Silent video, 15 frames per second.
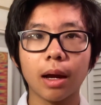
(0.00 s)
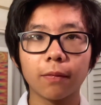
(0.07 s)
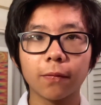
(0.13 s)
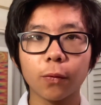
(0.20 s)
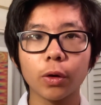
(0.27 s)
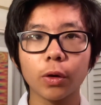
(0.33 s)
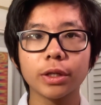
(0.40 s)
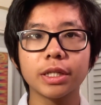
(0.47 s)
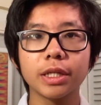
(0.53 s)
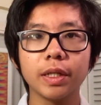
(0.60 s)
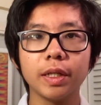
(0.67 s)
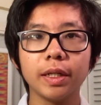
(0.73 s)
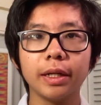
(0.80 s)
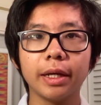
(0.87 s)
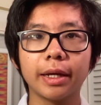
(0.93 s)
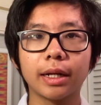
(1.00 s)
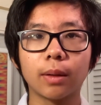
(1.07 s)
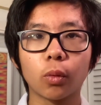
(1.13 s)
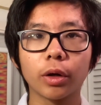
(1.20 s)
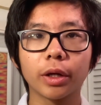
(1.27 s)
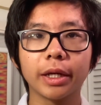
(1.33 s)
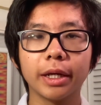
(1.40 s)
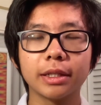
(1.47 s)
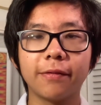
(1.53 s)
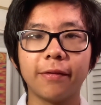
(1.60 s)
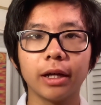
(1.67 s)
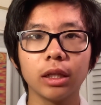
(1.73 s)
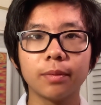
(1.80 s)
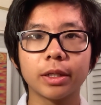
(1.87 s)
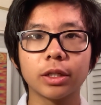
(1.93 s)
I'm 14 and I'm working on
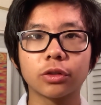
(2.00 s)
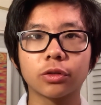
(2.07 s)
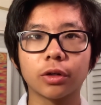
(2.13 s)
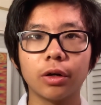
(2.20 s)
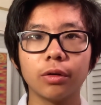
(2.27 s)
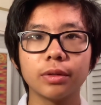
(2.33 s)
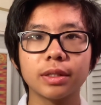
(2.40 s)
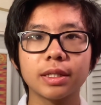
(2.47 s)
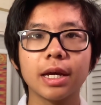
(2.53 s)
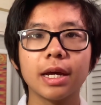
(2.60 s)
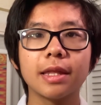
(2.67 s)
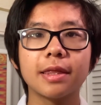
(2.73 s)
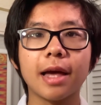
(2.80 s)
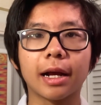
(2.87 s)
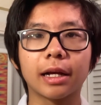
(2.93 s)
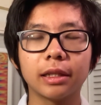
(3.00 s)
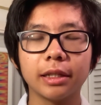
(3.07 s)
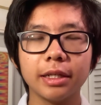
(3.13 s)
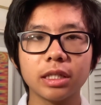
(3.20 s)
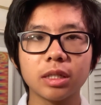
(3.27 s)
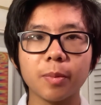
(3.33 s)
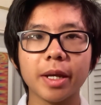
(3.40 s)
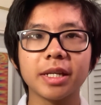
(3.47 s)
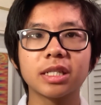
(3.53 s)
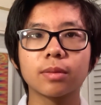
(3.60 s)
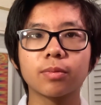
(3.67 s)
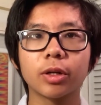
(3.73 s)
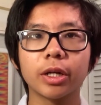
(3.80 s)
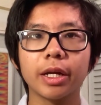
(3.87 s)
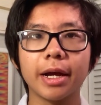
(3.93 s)
developing drones that clean
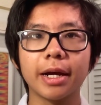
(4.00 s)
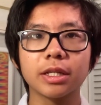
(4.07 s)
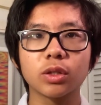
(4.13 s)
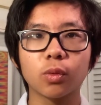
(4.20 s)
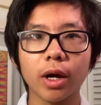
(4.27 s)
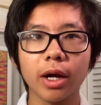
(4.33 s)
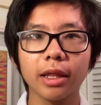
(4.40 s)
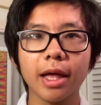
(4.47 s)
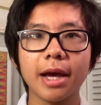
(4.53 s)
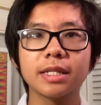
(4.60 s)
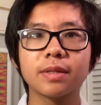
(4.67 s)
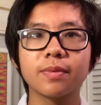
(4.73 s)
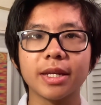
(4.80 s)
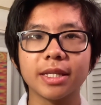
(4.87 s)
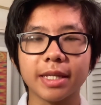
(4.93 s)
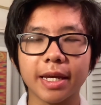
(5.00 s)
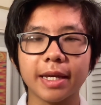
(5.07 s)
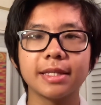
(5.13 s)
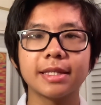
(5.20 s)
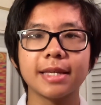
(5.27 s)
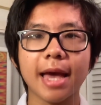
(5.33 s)
space debris as well as maintain